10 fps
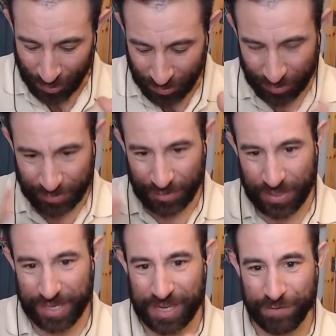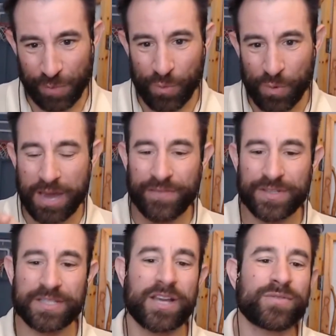you to start thinking, what kind of a
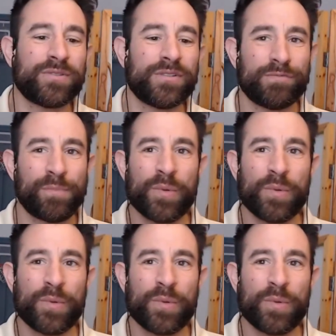schedule, what